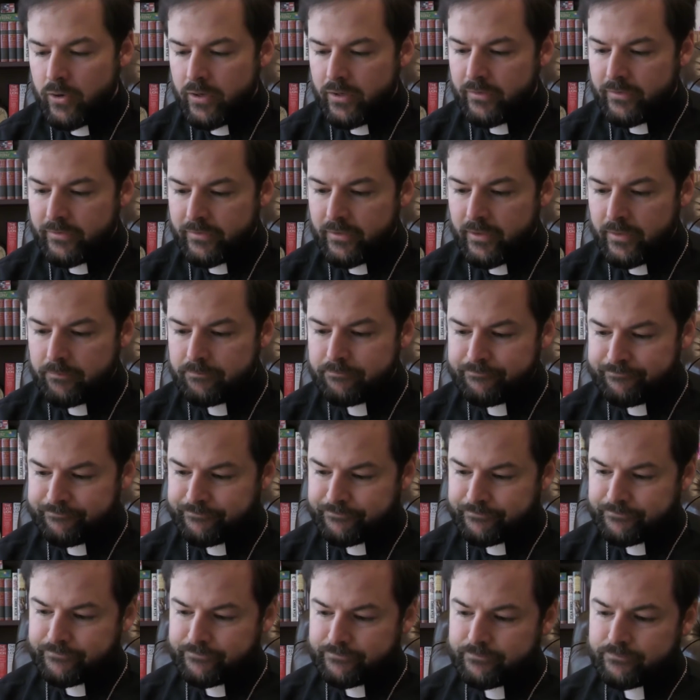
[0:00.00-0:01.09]
he sent,
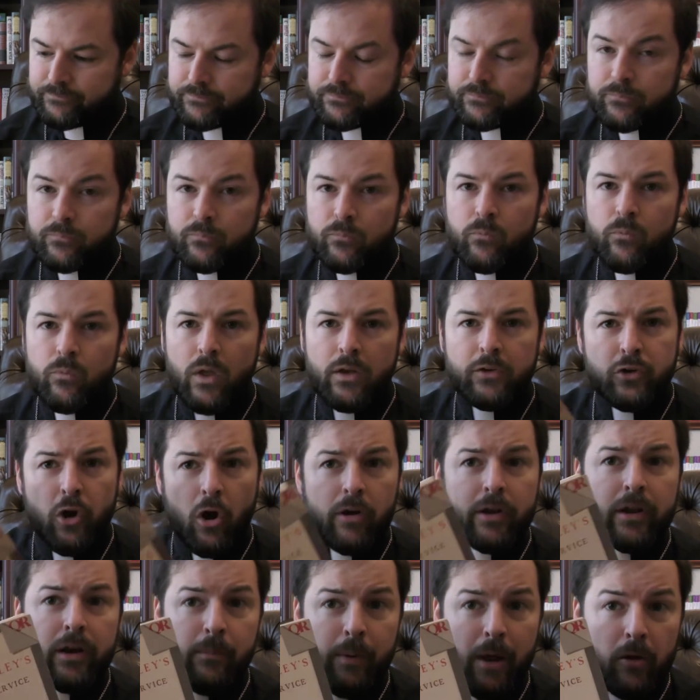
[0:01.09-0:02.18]

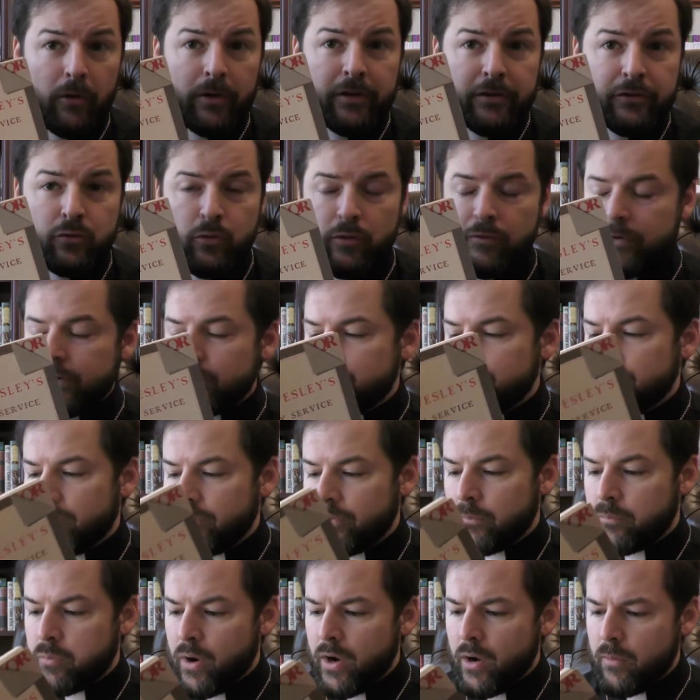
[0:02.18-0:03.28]
talking about his revision of the
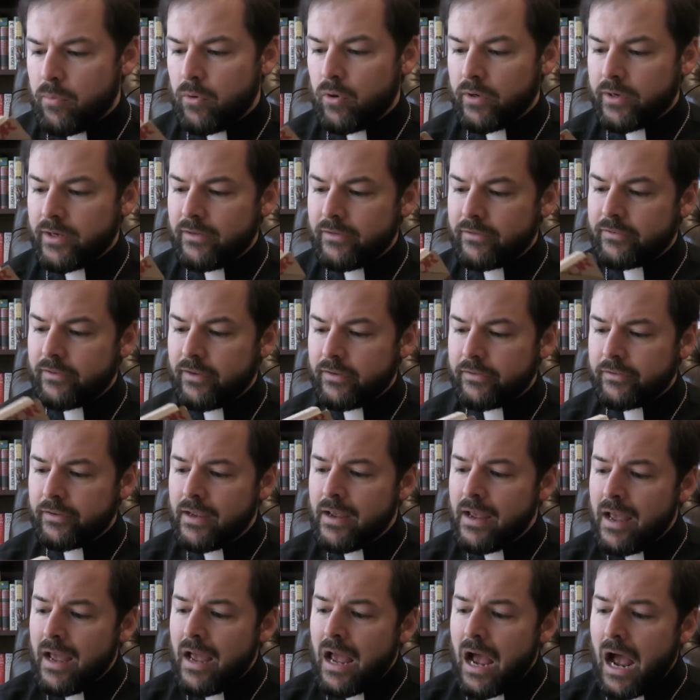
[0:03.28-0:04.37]
prayer book, he says,
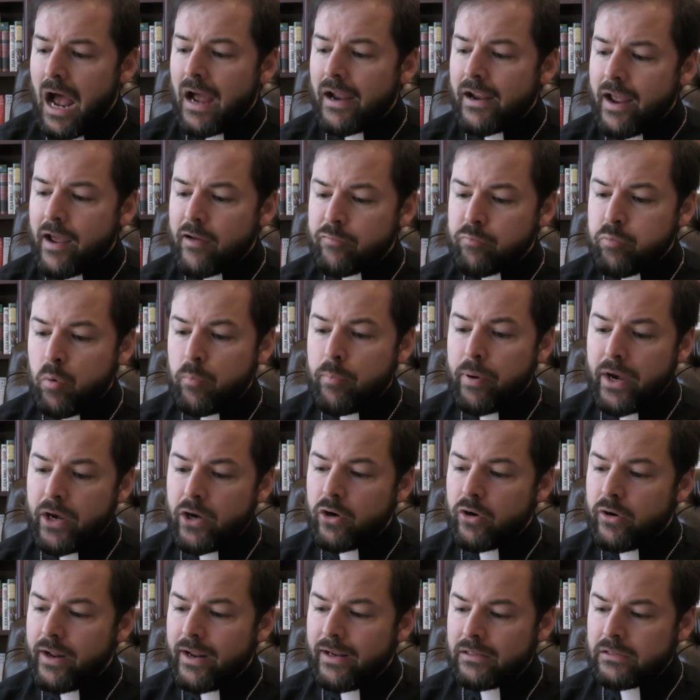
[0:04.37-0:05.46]
"I have
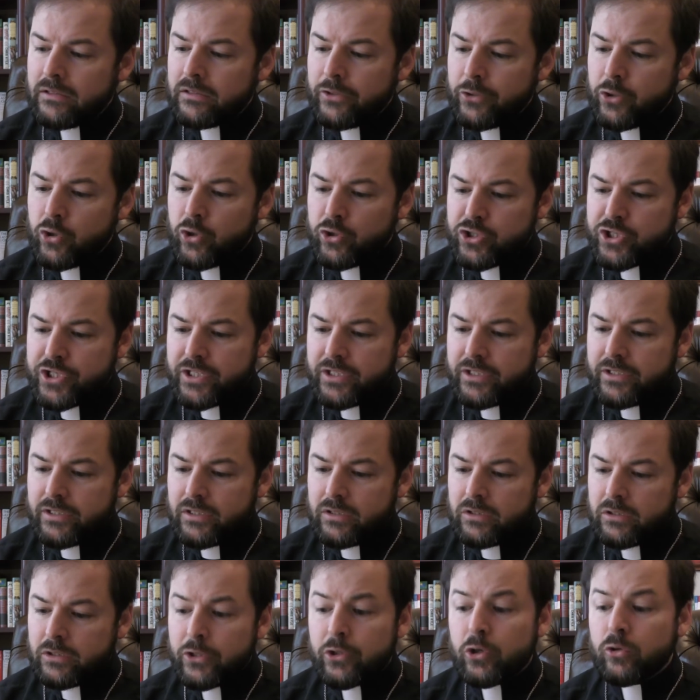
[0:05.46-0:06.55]
prepared a liturgy
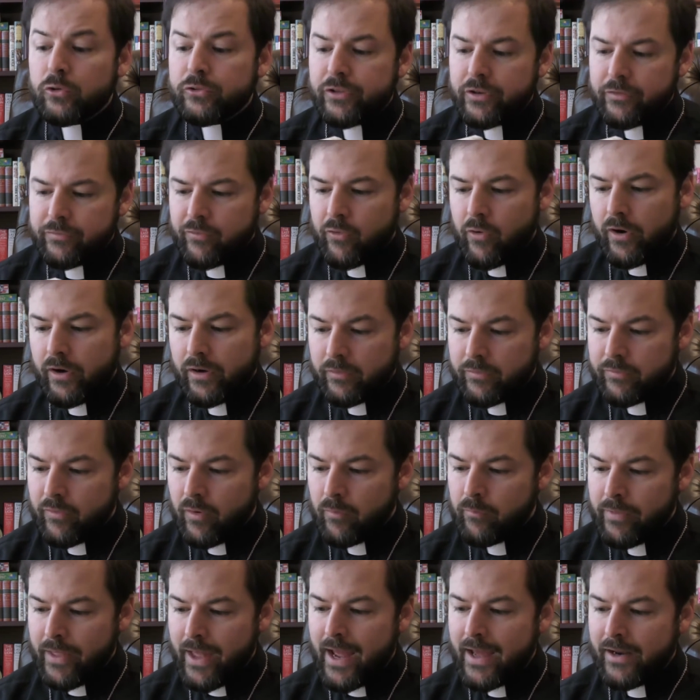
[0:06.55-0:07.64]
little differing
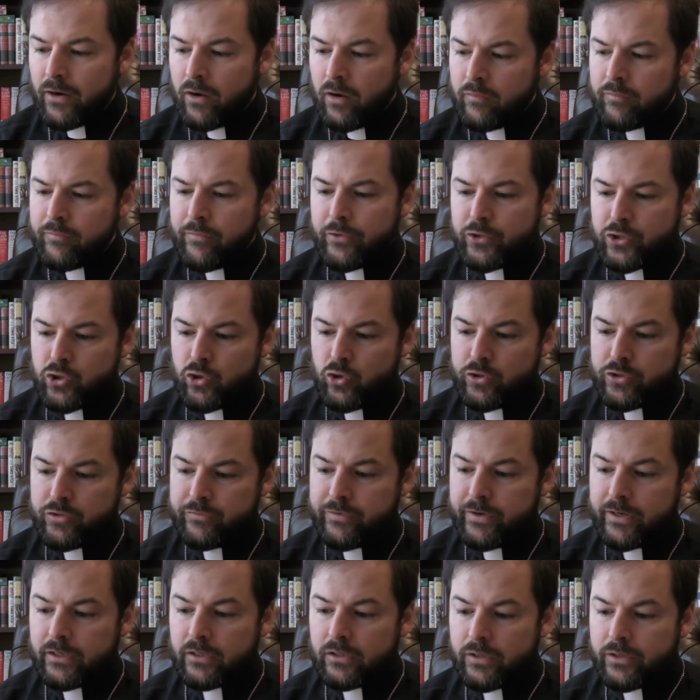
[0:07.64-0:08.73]
from that of the Church of
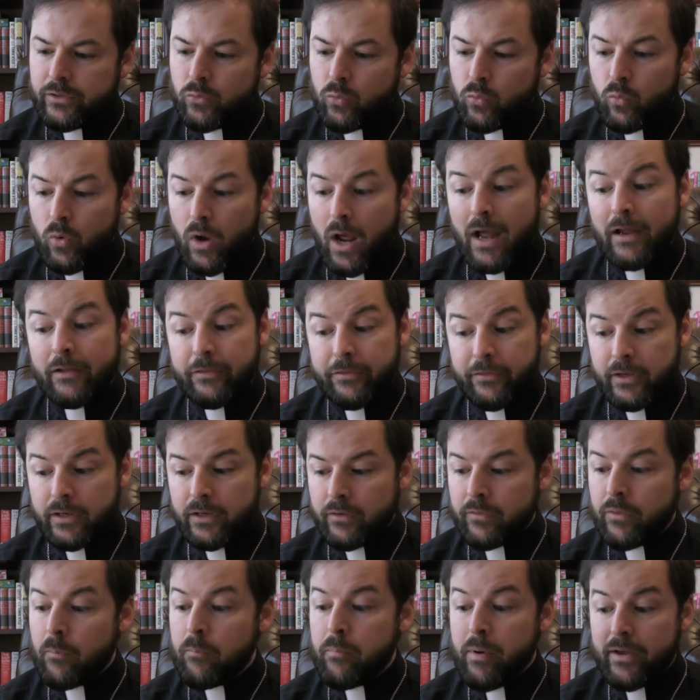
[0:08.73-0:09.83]
England, I
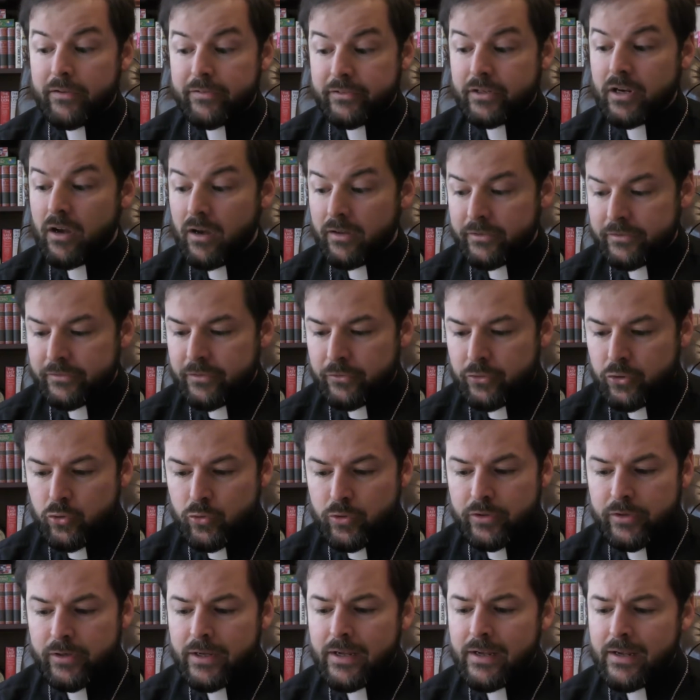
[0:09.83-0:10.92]
think the best
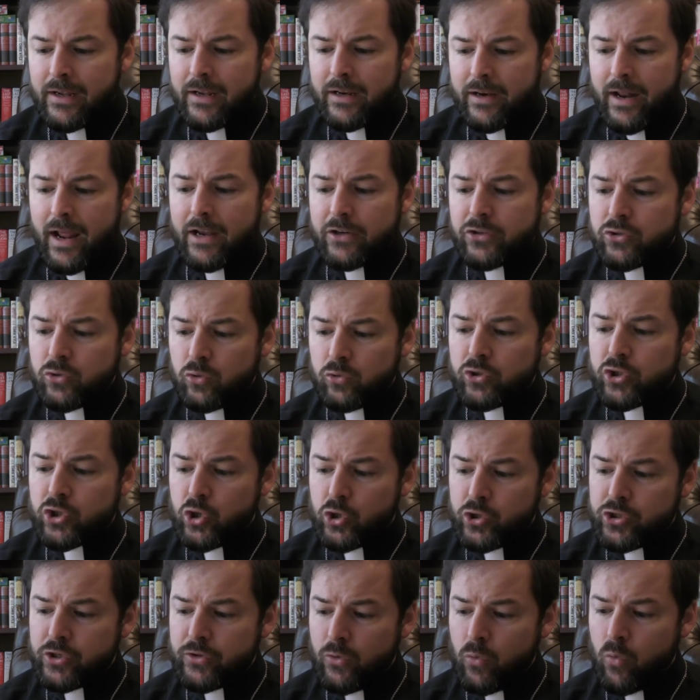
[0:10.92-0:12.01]
constituted national
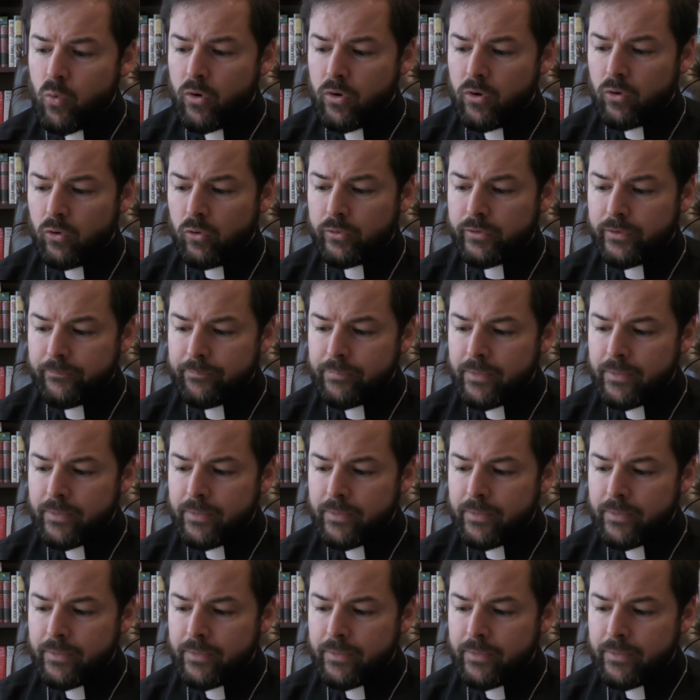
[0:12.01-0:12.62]
church in the world,